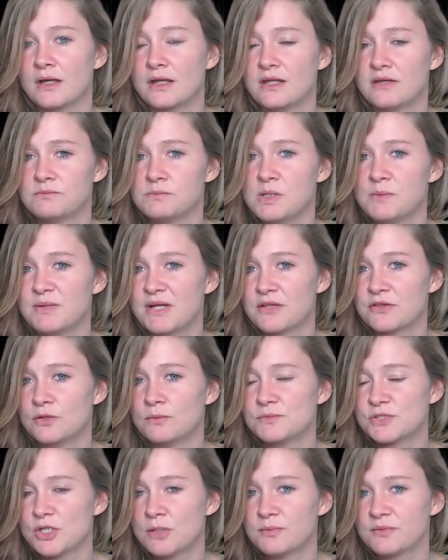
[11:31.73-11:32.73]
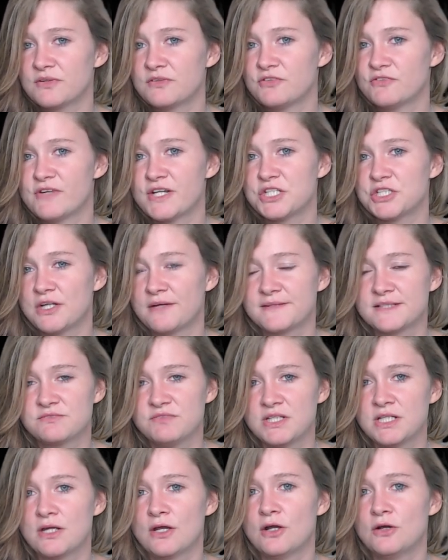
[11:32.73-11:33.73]
Give me a big thumbs up if you've enjoyed this
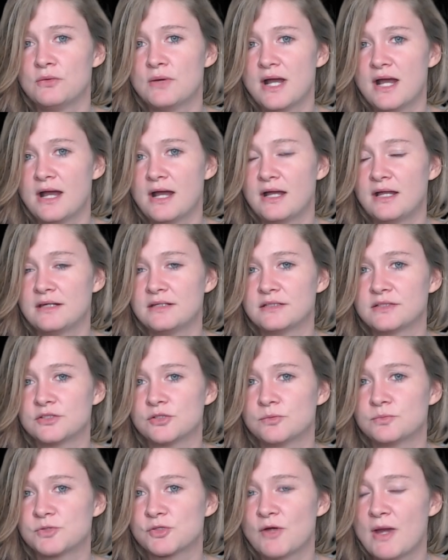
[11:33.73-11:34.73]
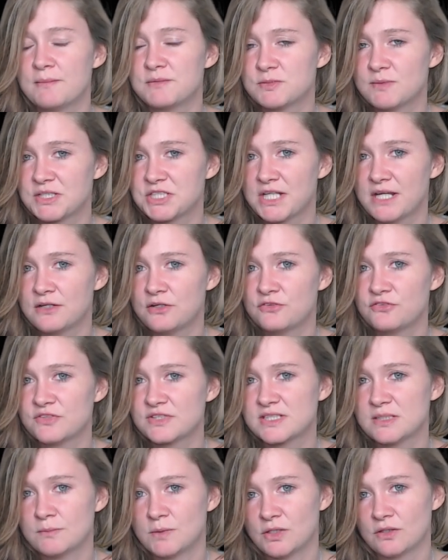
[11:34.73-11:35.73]
video and subscribe to my channel for
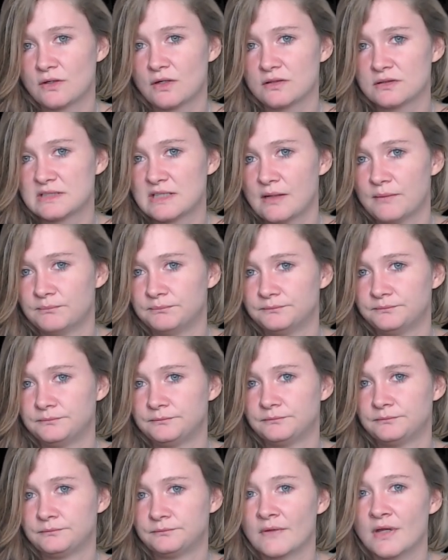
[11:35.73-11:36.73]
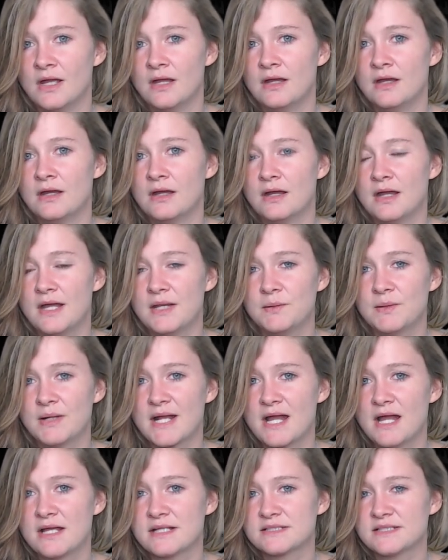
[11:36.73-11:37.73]
similar content. Anyway,
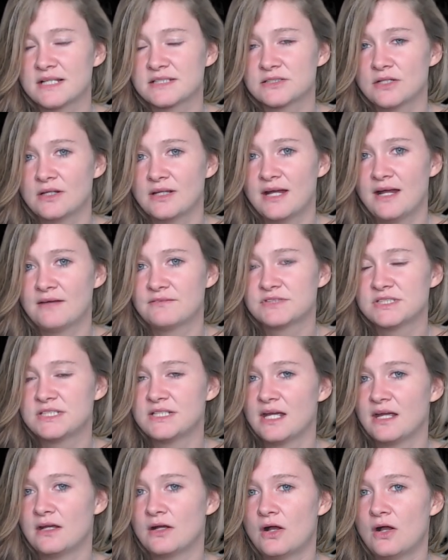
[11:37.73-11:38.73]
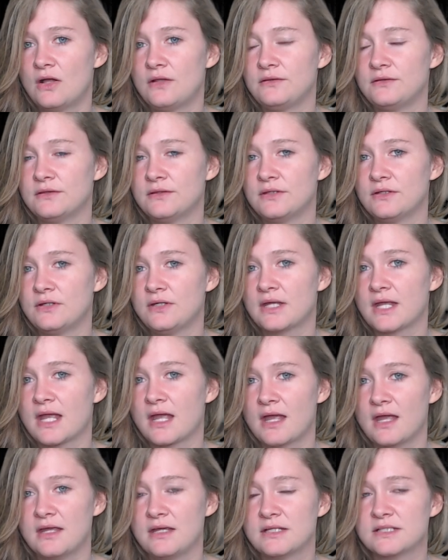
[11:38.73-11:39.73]
guys, that's all I have today on the
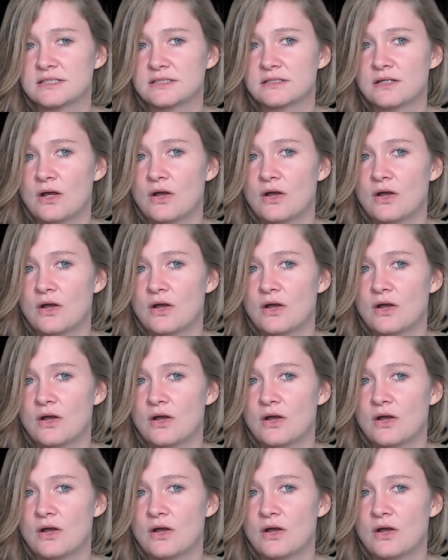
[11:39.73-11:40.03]
case